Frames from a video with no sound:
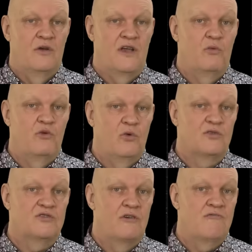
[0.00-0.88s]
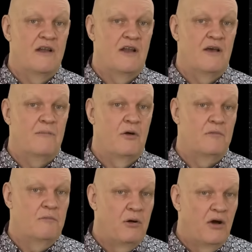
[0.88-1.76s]
It would also rely
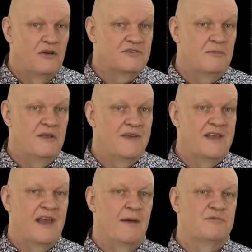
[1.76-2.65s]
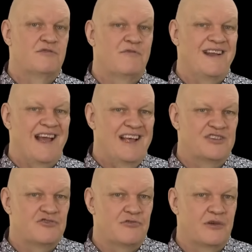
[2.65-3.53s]
upon possibly the capture of an
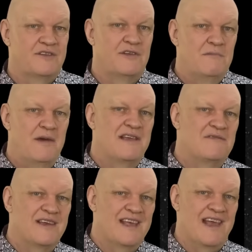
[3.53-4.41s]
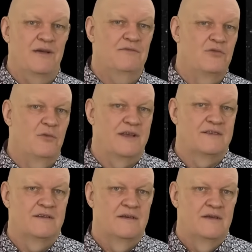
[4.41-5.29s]
asteroid to make the counterweight,